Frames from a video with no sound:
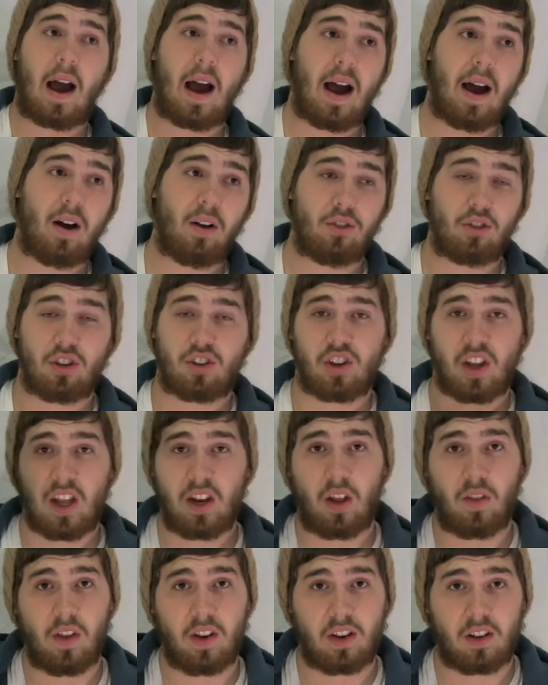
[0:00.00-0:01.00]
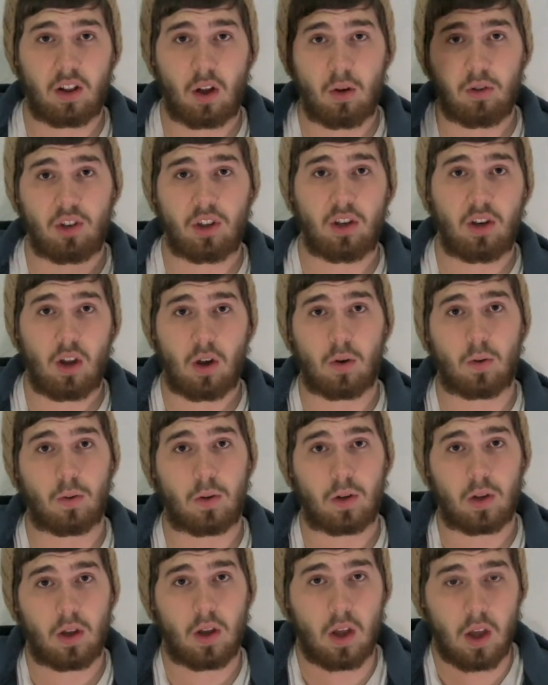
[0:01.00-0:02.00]
I'll just end on this closing
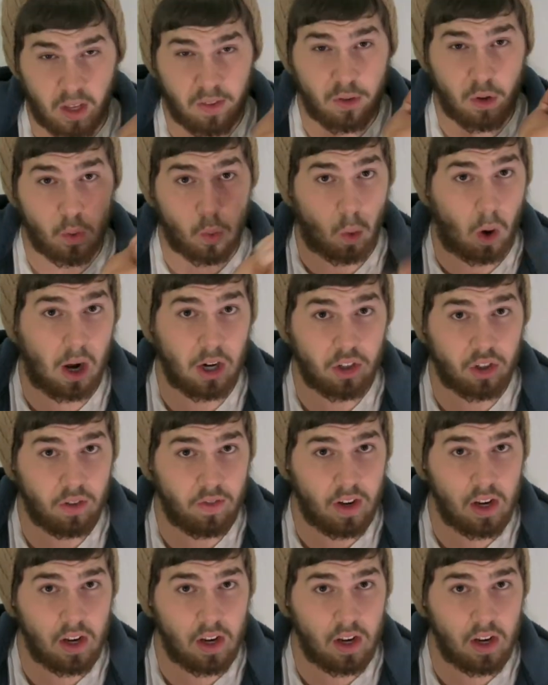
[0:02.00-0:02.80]
note. If you watch the